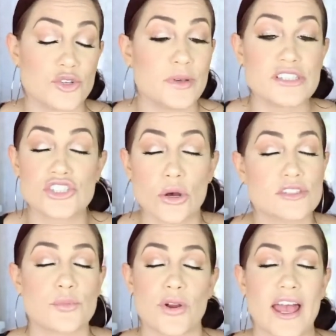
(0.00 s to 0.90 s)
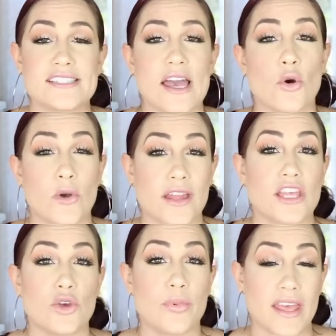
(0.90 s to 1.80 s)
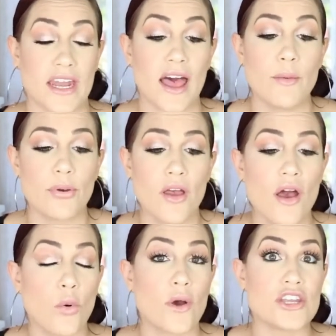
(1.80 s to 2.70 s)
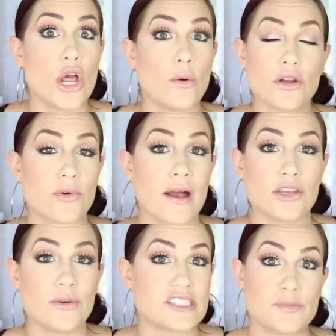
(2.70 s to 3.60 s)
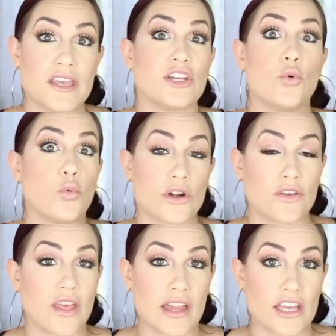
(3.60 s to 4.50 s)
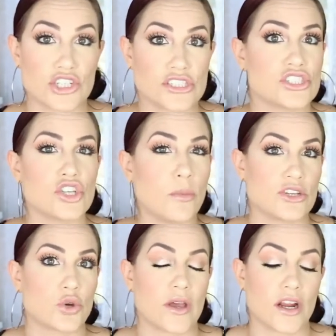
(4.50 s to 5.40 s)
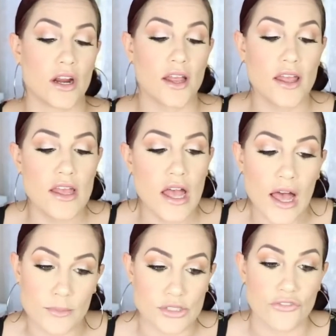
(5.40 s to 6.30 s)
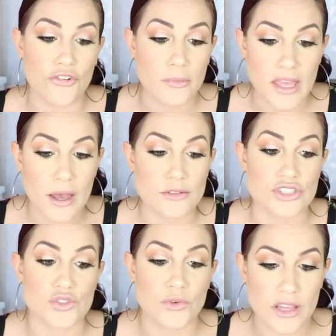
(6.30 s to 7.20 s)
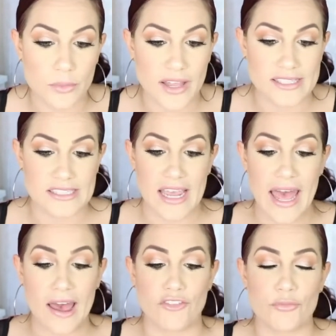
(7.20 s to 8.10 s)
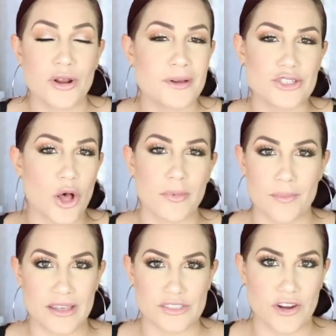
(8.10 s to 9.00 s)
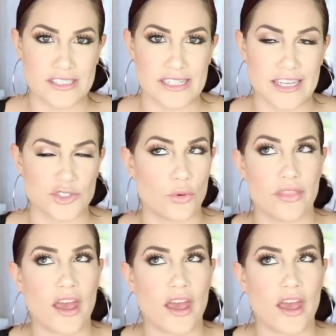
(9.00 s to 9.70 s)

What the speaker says: You'd be so surprised how quickly you pick it up when no one around you is speaking a word of English. It's so much quicker. So for me, I was just really blessed to have pretty much all my best friends in high school.